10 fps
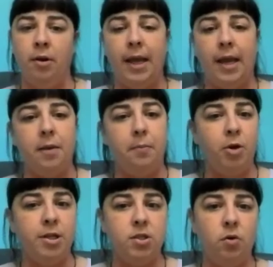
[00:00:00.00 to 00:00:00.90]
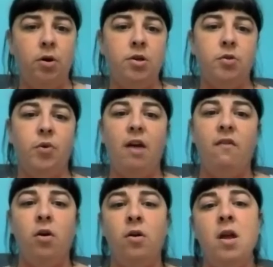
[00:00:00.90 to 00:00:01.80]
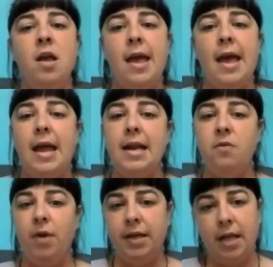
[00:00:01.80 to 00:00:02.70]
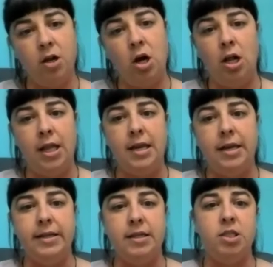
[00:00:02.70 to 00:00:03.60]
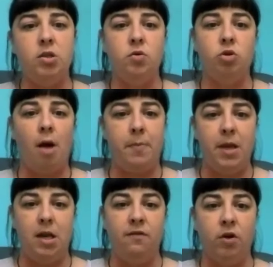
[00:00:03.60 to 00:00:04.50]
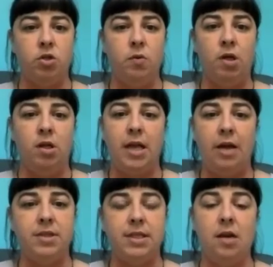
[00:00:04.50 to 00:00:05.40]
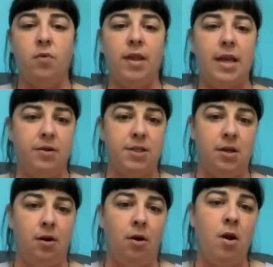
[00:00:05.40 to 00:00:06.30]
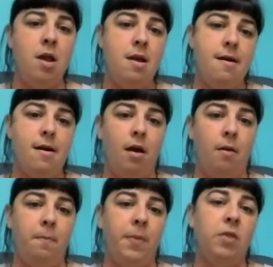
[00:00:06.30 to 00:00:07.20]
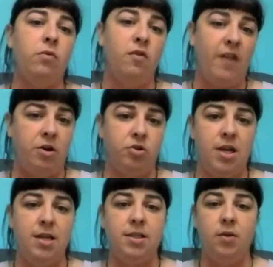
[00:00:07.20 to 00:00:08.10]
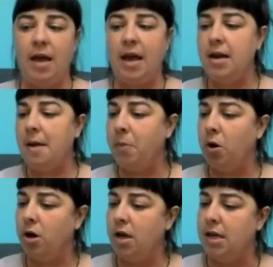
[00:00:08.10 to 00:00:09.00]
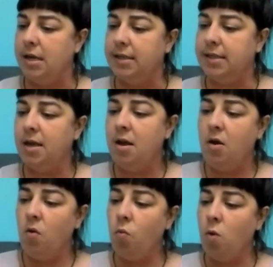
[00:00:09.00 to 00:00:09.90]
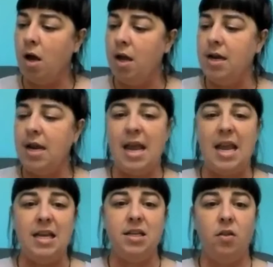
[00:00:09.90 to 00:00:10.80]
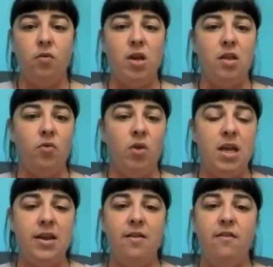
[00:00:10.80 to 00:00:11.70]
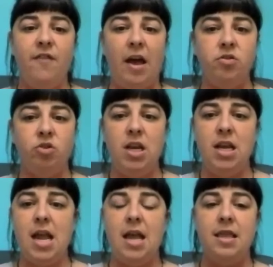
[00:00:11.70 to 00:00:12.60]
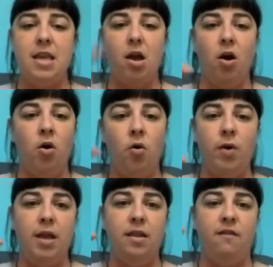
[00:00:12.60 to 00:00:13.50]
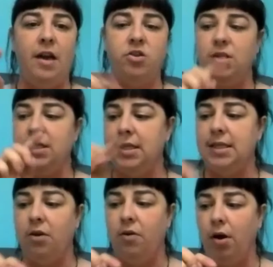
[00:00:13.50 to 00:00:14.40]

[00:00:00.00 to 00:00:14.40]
like Prince George or wherever, anyone can call in and do drop in virtual counseling with a counselor um, through Foundry. So that number is 1833 Foundry, and the O in the Foundry is a zero.